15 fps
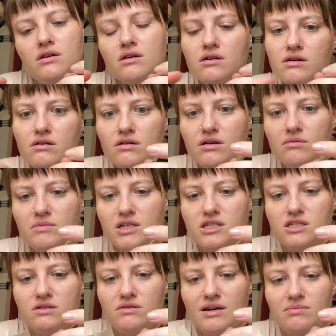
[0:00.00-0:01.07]
Or, I mean,
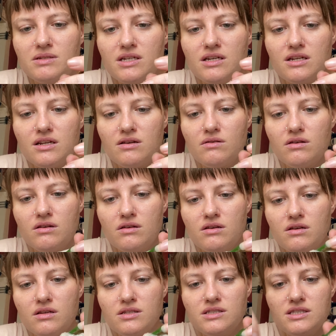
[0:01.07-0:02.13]
she wrapped it in a
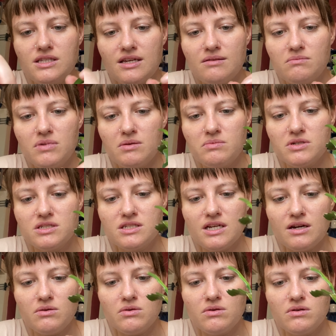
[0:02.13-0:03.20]
damp paper
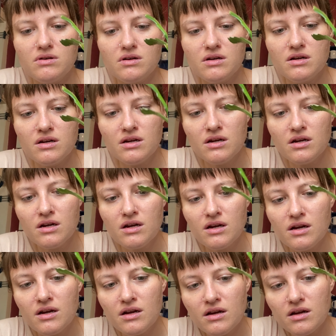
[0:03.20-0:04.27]
towel.
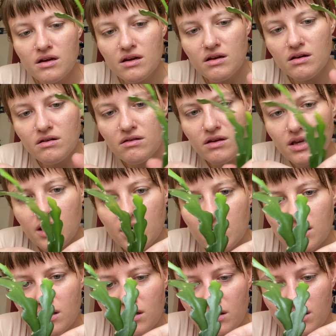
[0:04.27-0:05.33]
Oh,
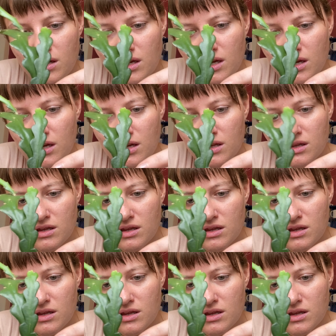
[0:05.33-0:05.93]
yeah. Okay.